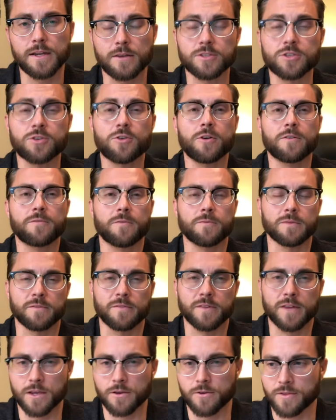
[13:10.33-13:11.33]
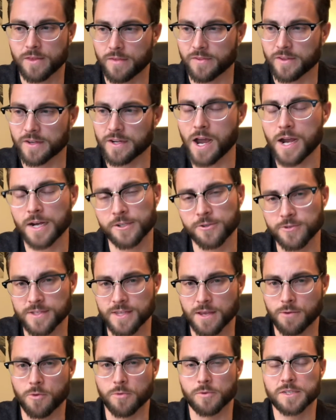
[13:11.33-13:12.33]
As you heard from the video, that the doctors
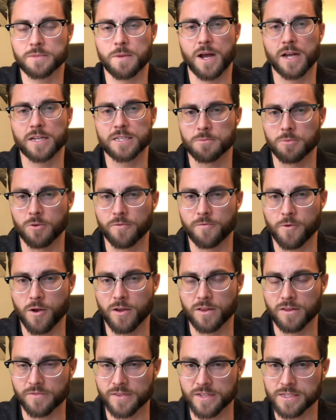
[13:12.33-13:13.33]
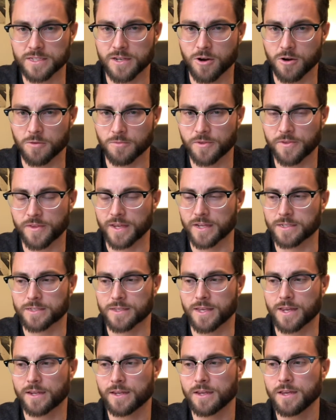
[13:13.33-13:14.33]
that were responsible for all of these terrible things,
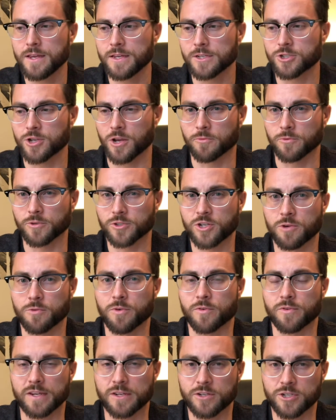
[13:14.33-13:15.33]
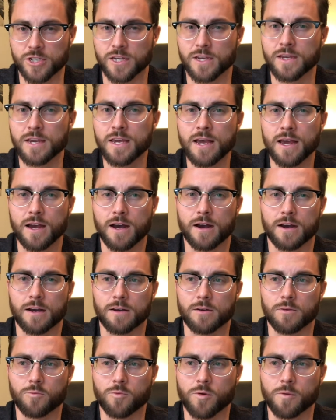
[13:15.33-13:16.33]
like General Shiro Ishii,
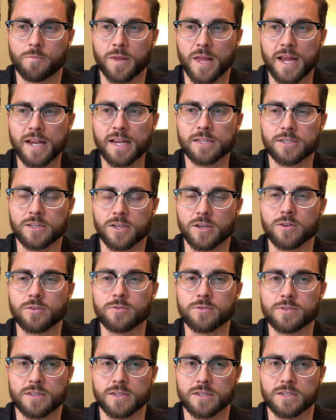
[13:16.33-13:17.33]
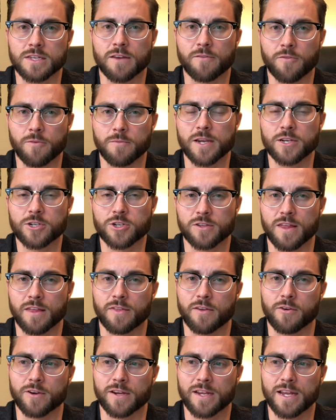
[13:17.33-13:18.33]
uh, were planning to use this information that
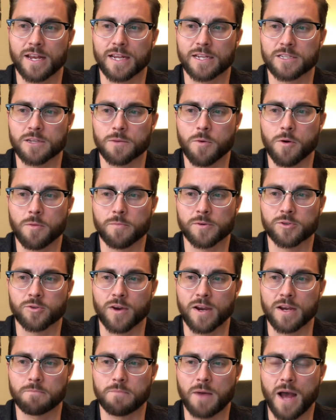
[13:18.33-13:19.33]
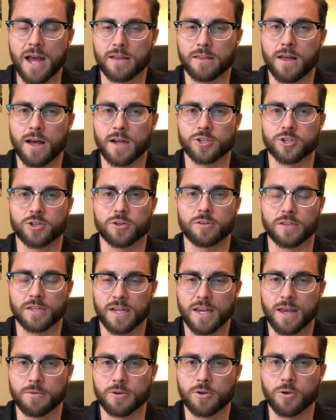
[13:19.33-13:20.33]
they were getting to perpetrate biological and
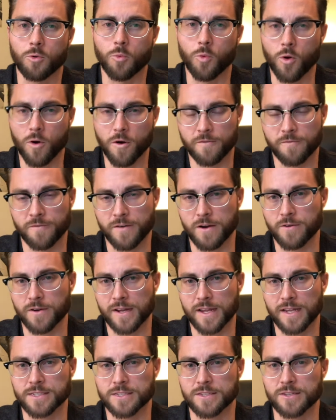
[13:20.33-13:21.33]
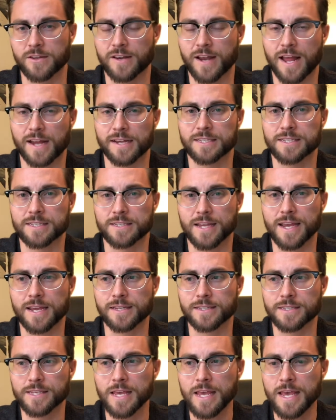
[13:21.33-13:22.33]
chemical warfare against the United
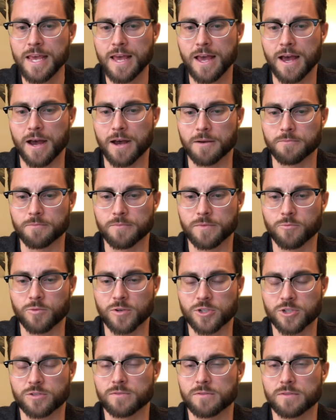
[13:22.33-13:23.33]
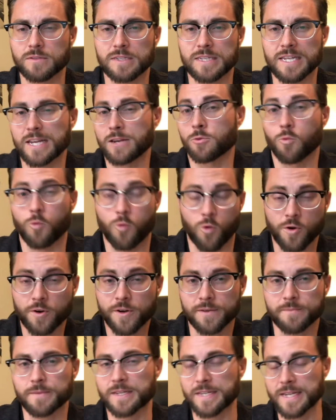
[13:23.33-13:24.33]
States, uh, which didn't
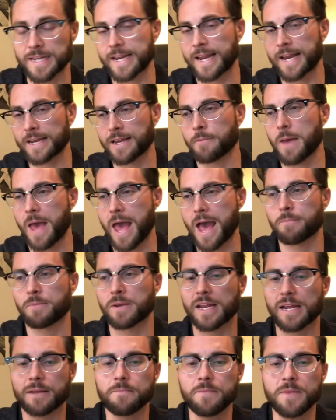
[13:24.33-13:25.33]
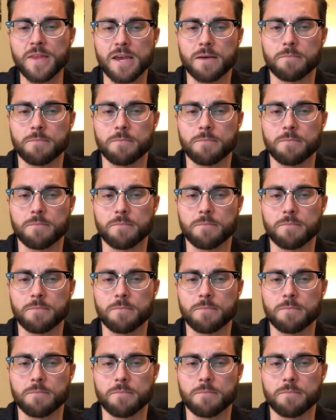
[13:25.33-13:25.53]
work. It didn't end up happening.